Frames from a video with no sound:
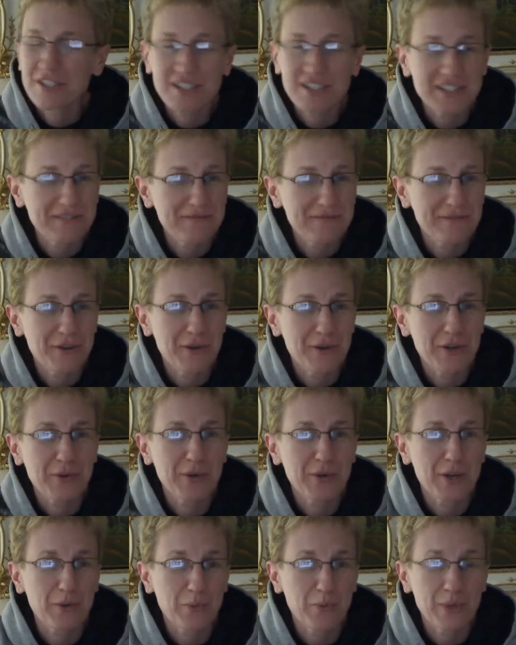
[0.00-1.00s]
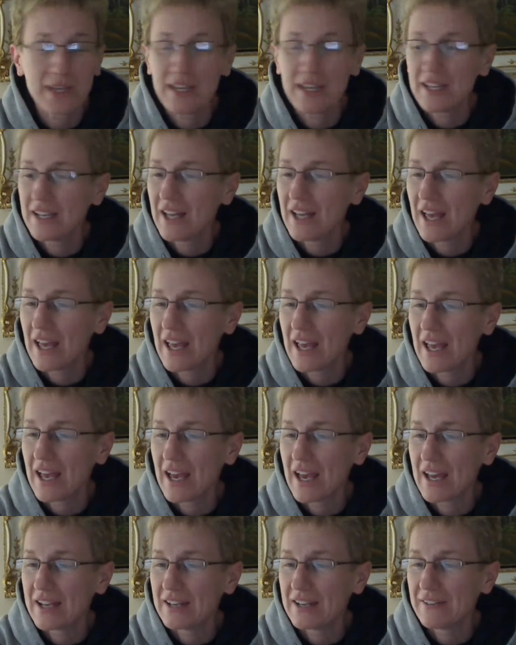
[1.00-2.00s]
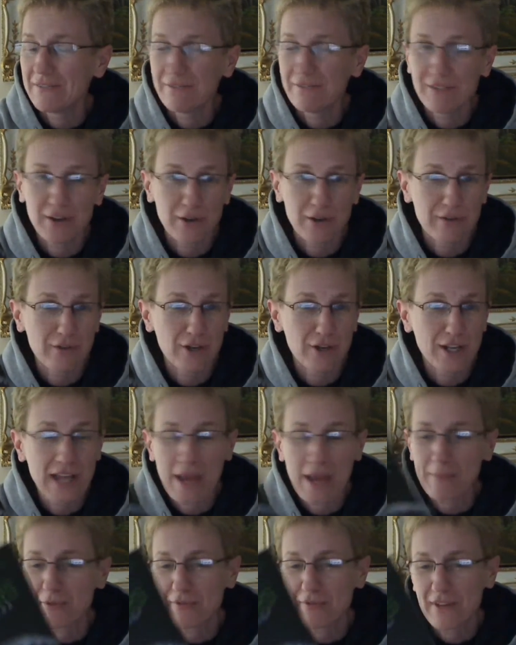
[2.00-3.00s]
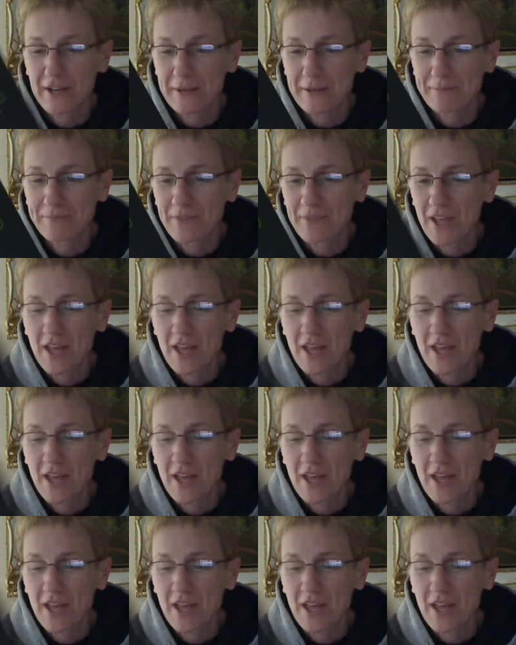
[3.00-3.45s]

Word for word: It's a very quick read and very, very captivating.